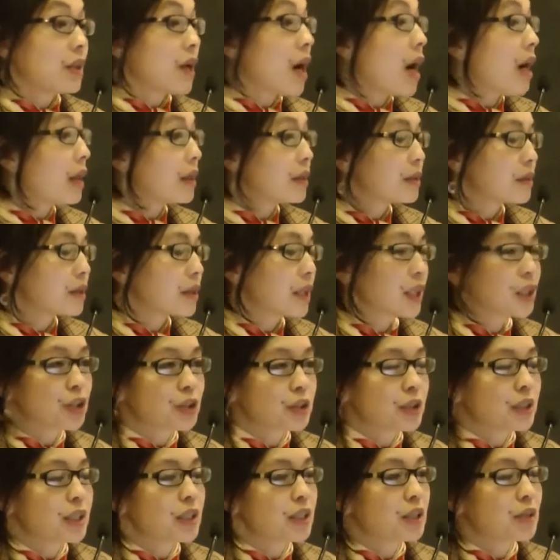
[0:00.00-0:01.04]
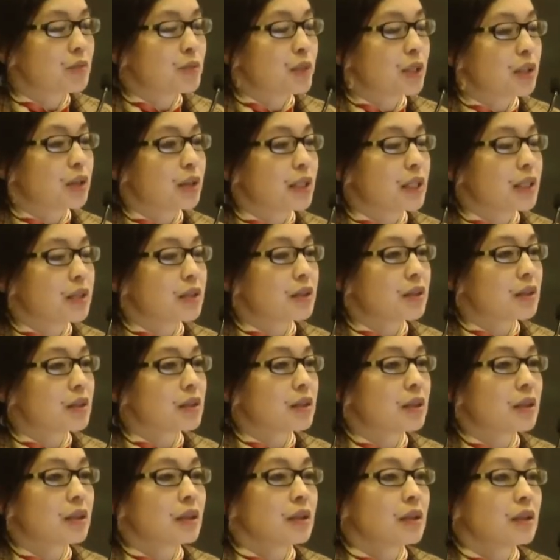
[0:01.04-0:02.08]
not countries in the Middle East,
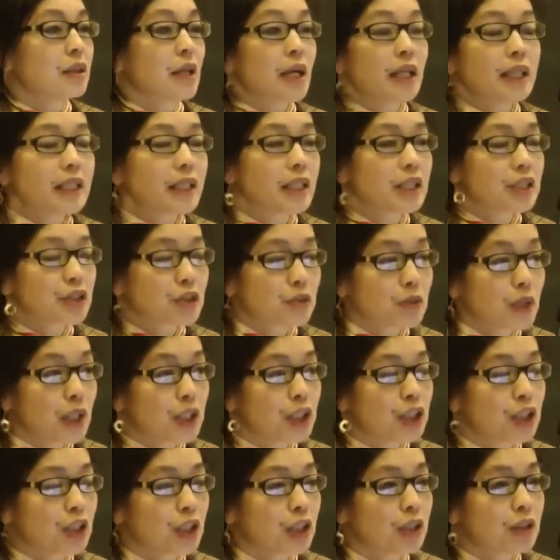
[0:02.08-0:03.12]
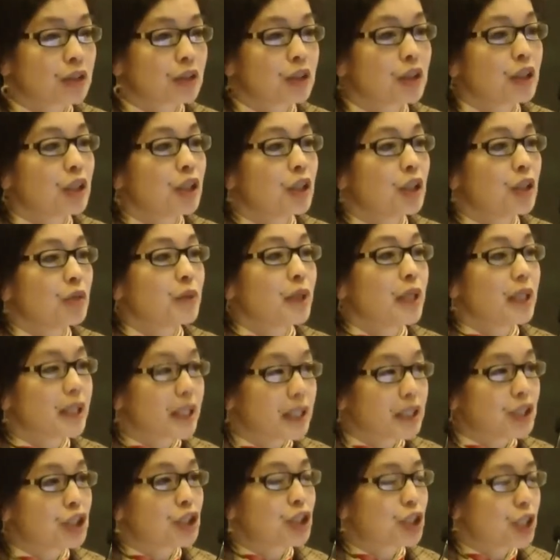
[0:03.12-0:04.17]
not against Russia, but
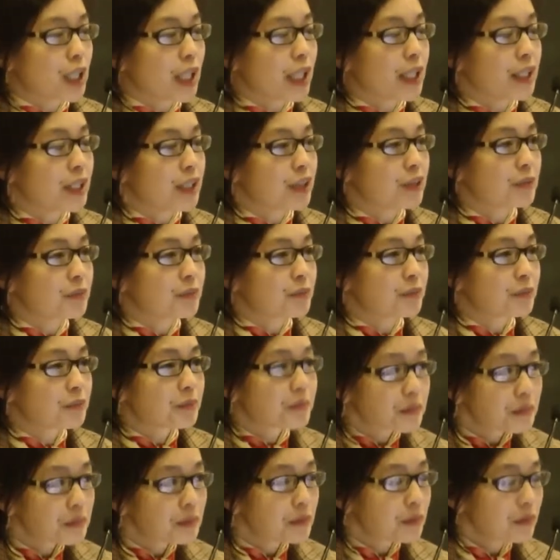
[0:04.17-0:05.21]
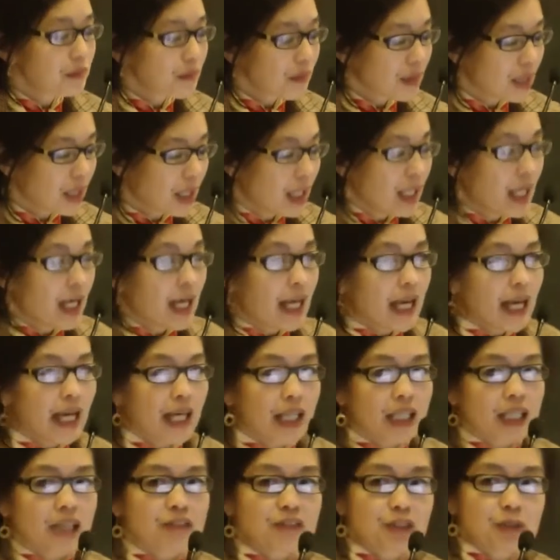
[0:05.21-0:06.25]
against China.
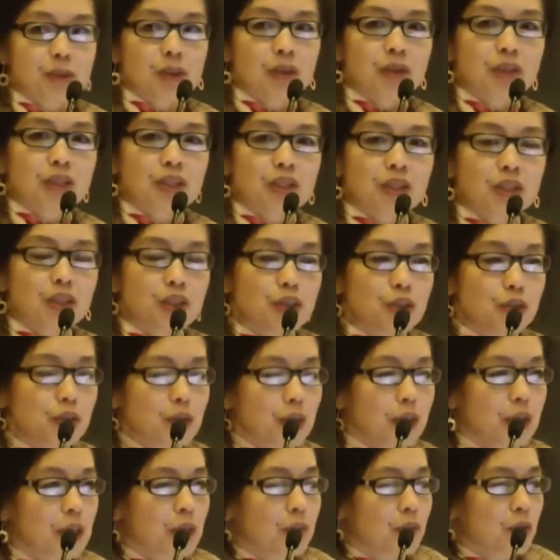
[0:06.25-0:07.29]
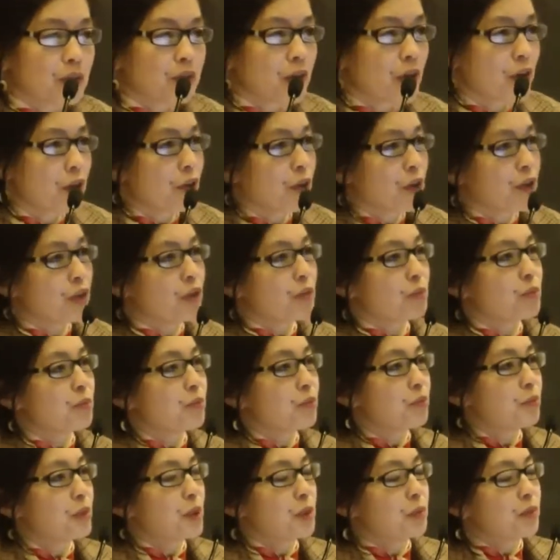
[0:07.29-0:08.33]
And I've spoken to a number of other
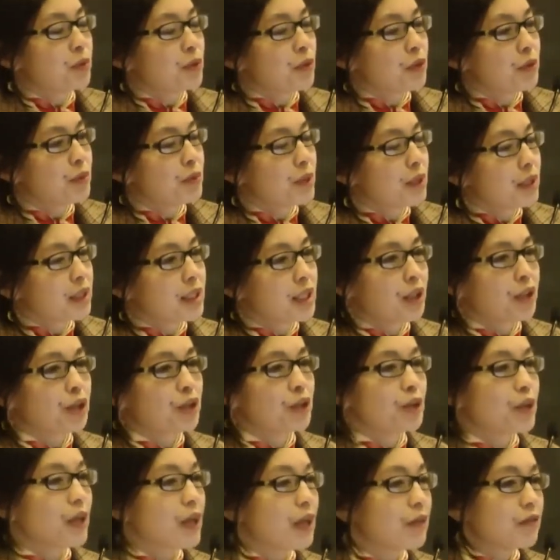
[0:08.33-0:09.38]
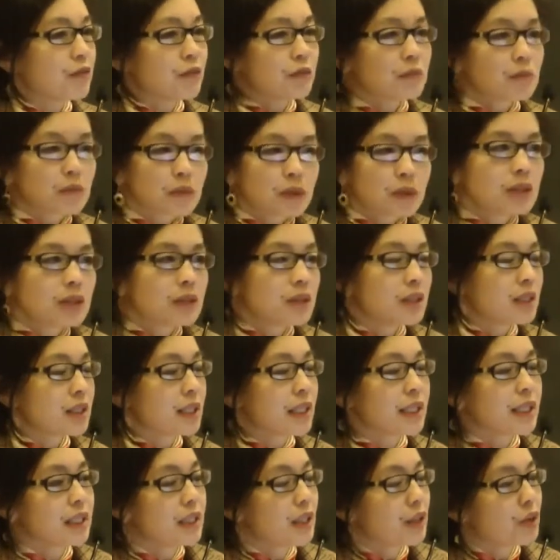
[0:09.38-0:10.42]
people in the military who have
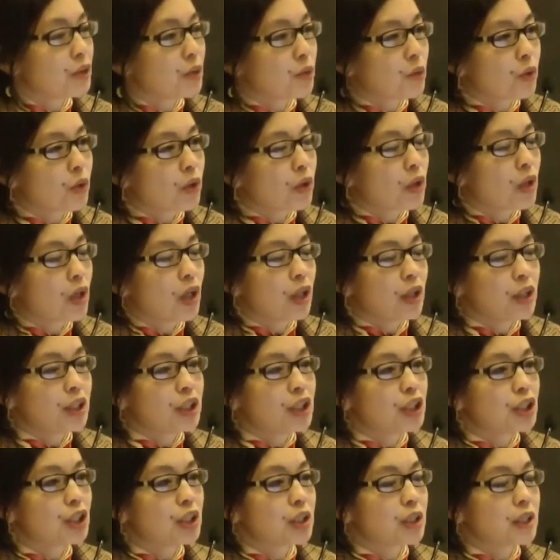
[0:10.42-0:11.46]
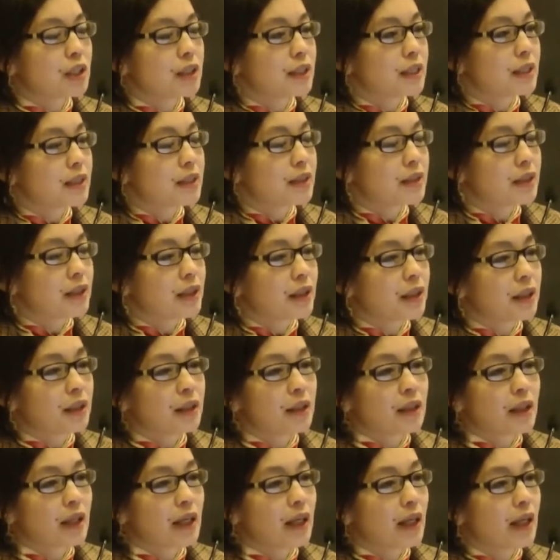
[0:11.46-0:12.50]
studied at the War College in DC,
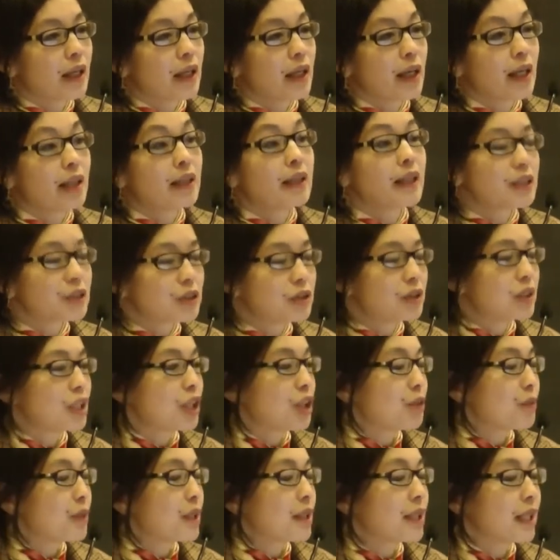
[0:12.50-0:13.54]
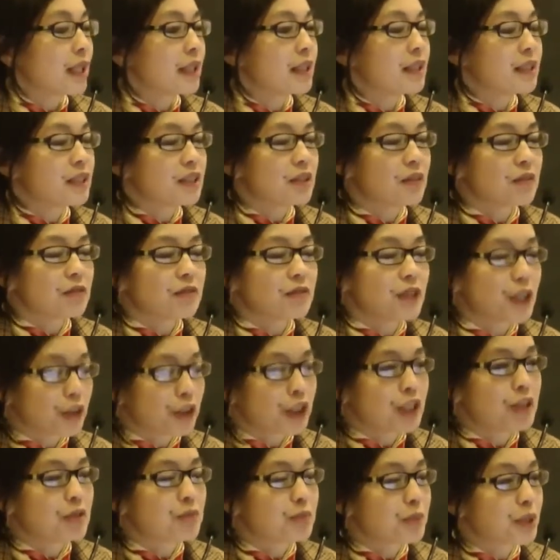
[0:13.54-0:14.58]
and they do tell me that it's
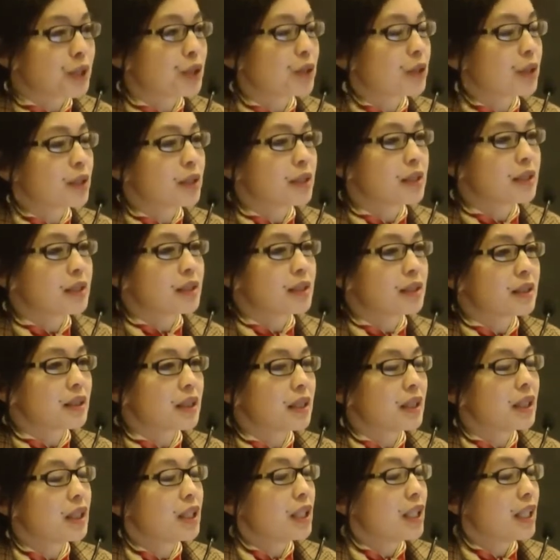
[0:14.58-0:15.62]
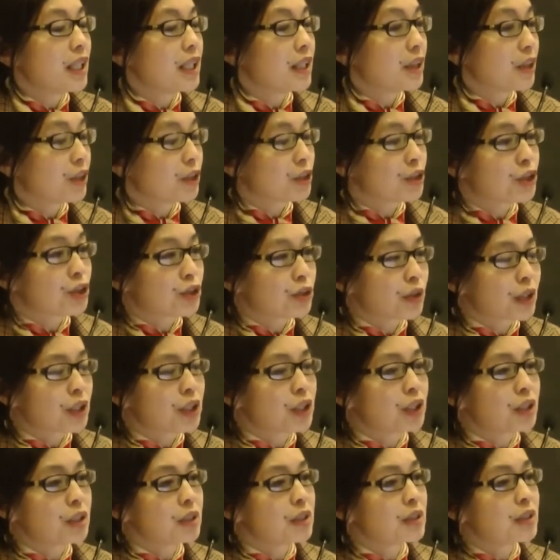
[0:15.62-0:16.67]
very imperialist in their
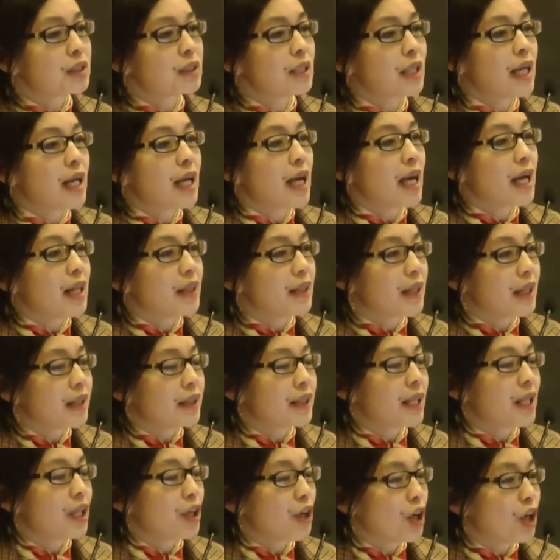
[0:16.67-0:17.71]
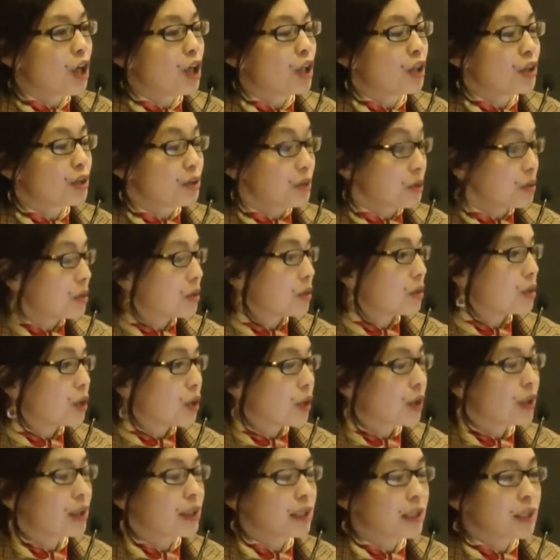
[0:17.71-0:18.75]
instructions, and that they are
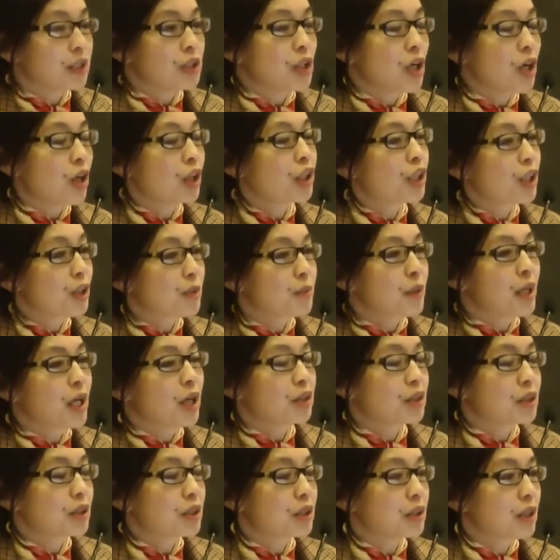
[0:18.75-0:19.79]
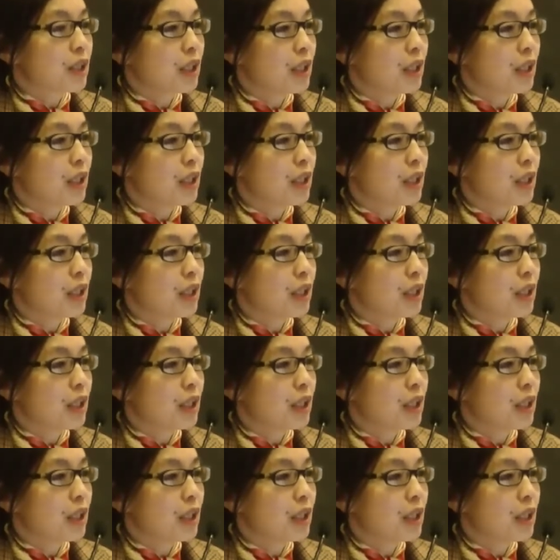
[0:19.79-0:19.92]
currently talking about